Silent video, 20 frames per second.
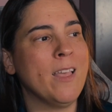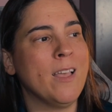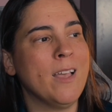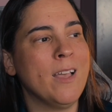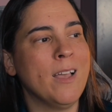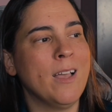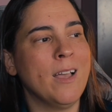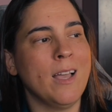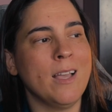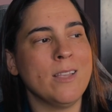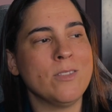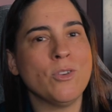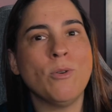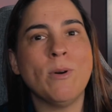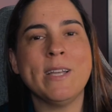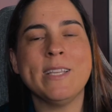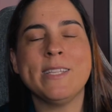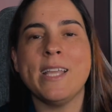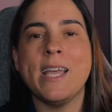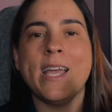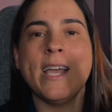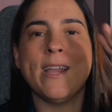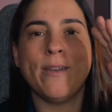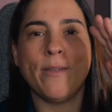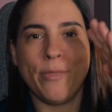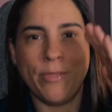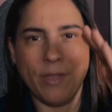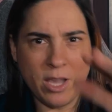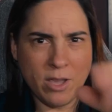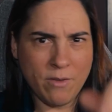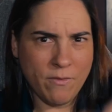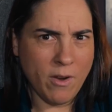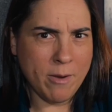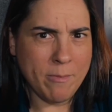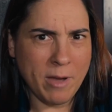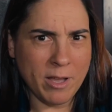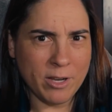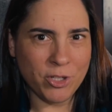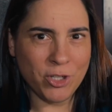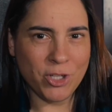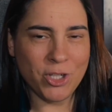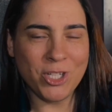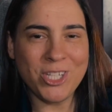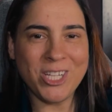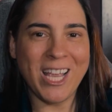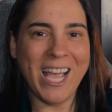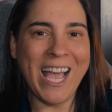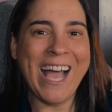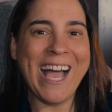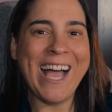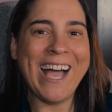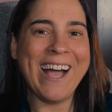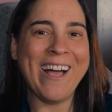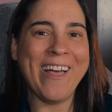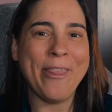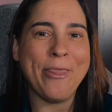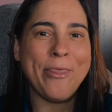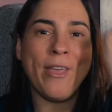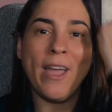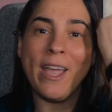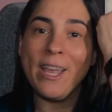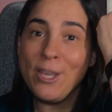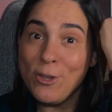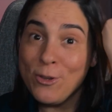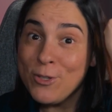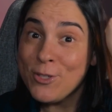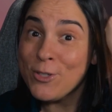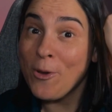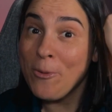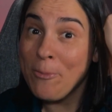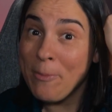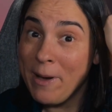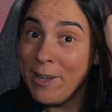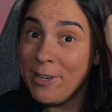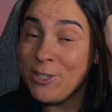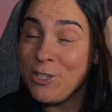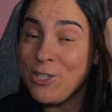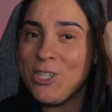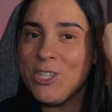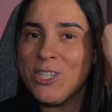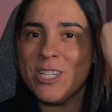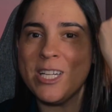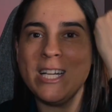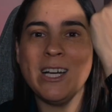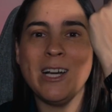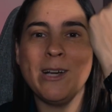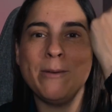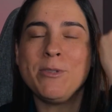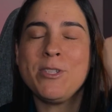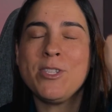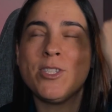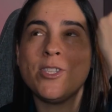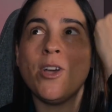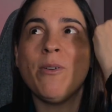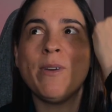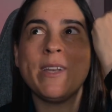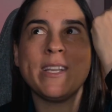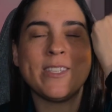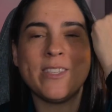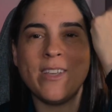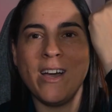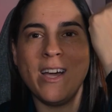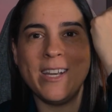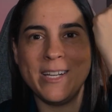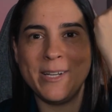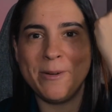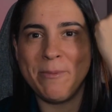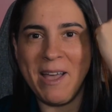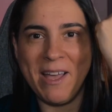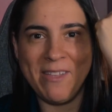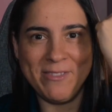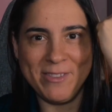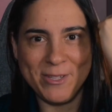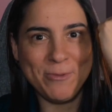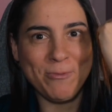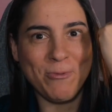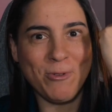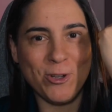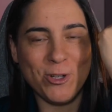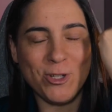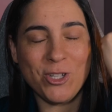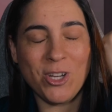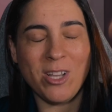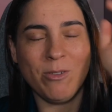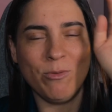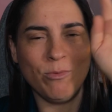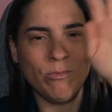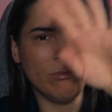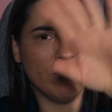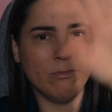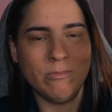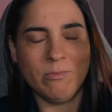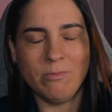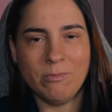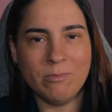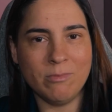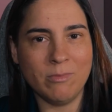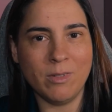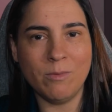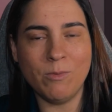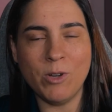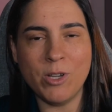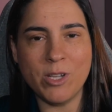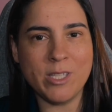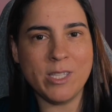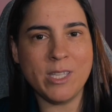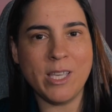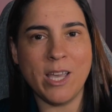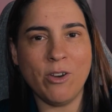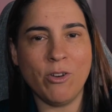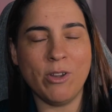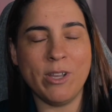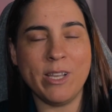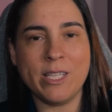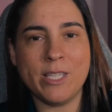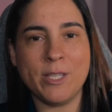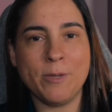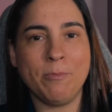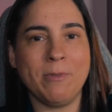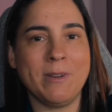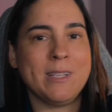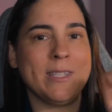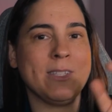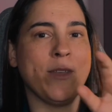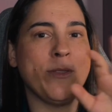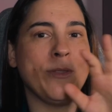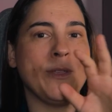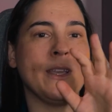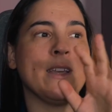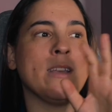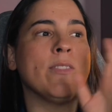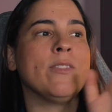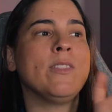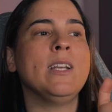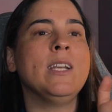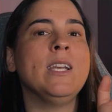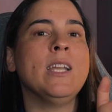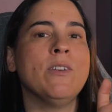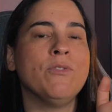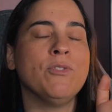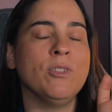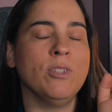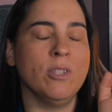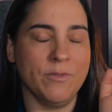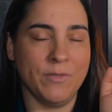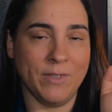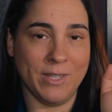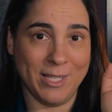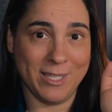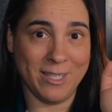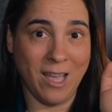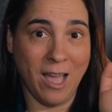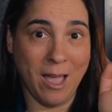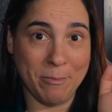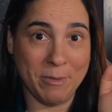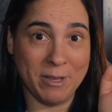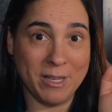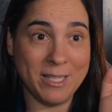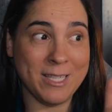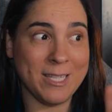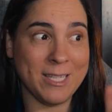As always, Dan, thank you very much. Thank you so much. I'm so excited about this watch. Words cannot express, I think, the level of excitement.